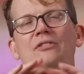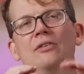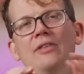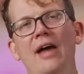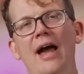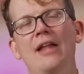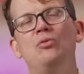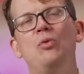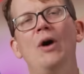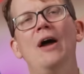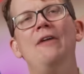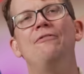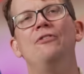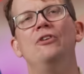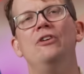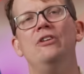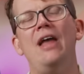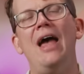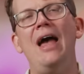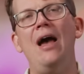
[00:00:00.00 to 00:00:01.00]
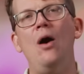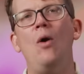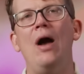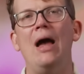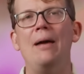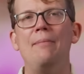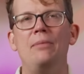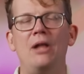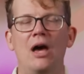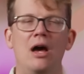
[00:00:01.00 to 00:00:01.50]
So that's why for now
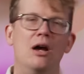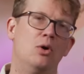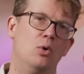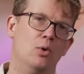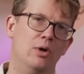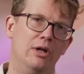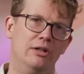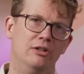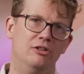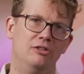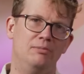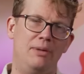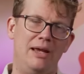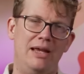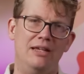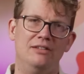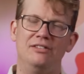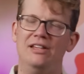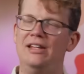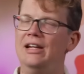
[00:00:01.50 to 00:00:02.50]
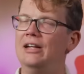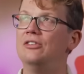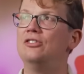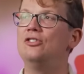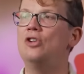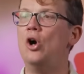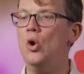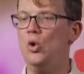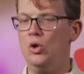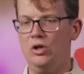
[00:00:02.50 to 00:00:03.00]
I'm not going to space, and it's
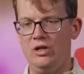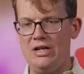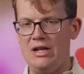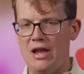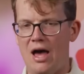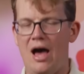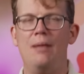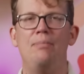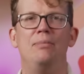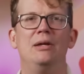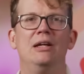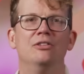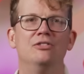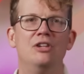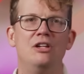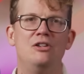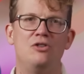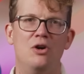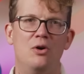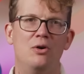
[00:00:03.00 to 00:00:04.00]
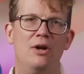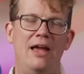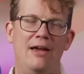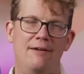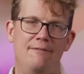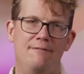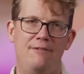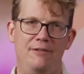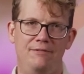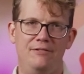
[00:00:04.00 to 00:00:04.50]
totally not because I don't
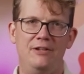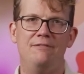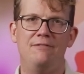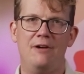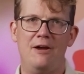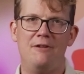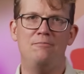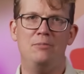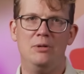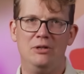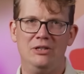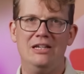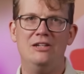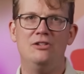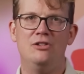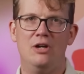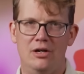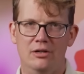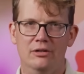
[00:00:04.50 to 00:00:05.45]
have $55 million.